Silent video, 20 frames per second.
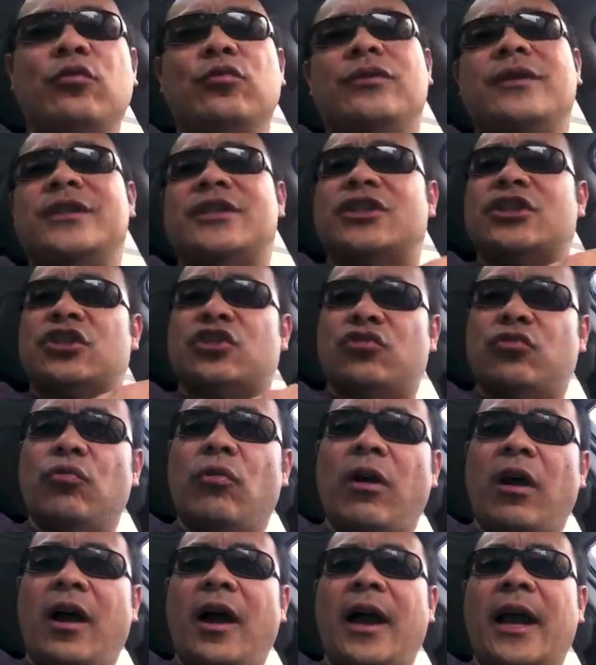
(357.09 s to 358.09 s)
to
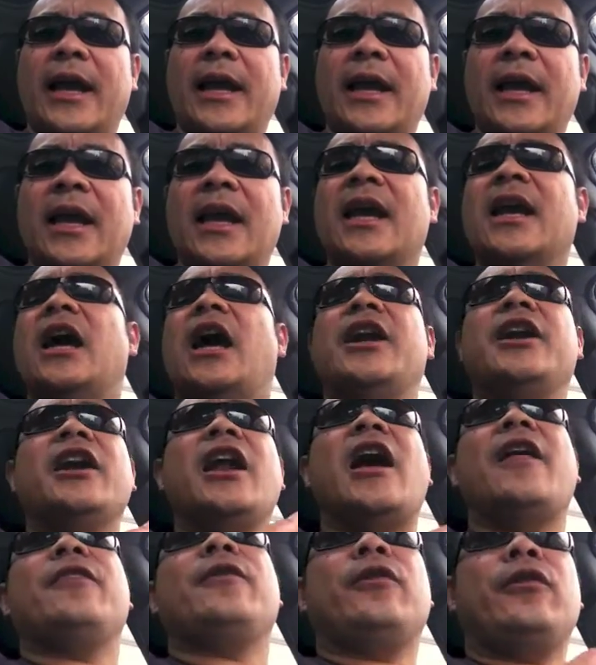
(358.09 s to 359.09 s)
destroy
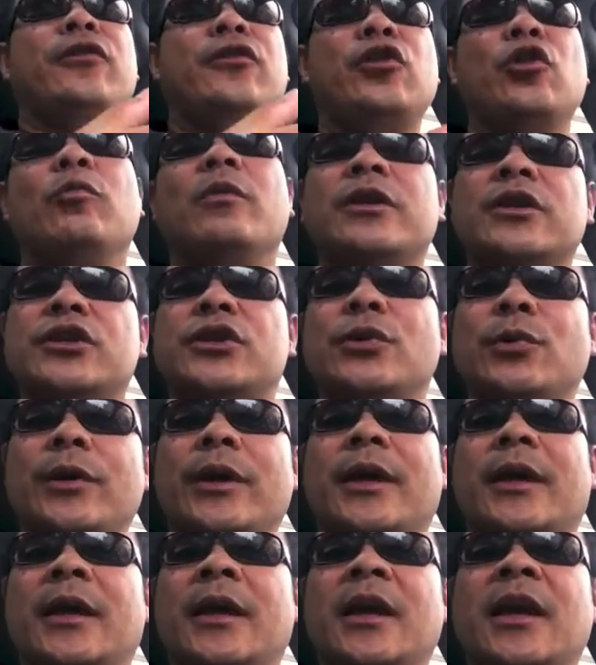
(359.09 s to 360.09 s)
another human
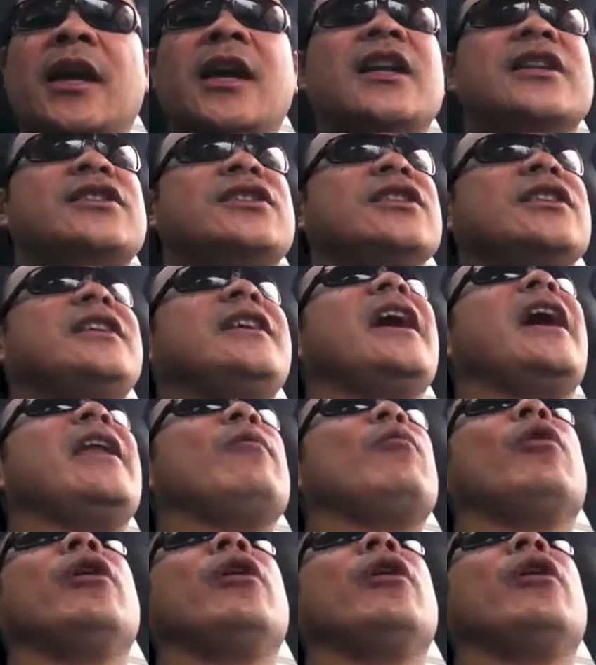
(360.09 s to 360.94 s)
doing to get